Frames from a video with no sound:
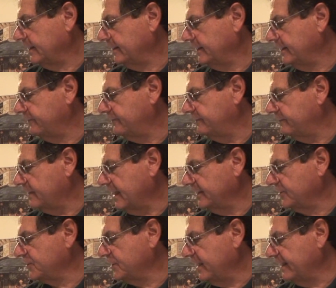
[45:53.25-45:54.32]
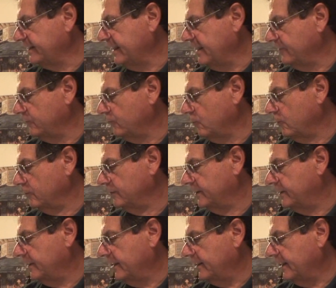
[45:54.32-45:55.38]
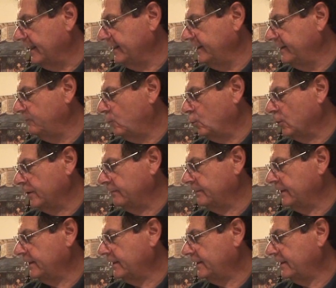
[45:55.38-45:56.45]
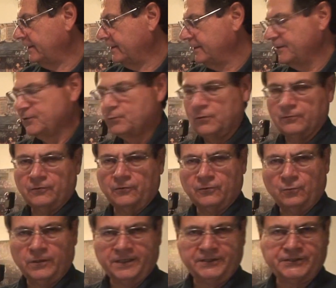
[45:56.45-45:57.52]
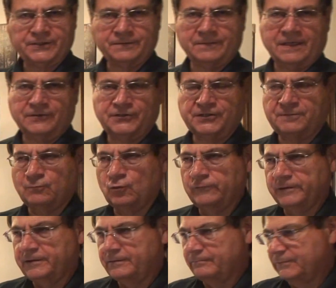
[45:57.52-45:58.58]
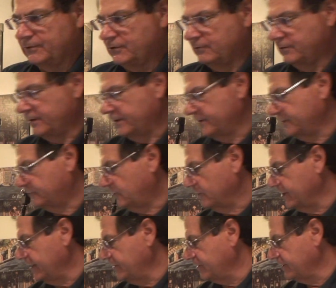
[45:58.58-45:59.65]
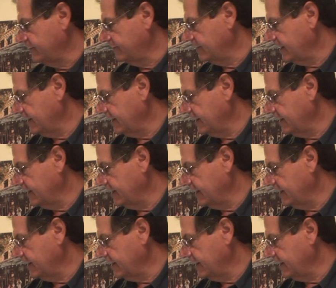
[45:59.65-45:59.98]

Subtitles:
If I decide down the road that I need more, this won't go to waste. I'll just move it to another location.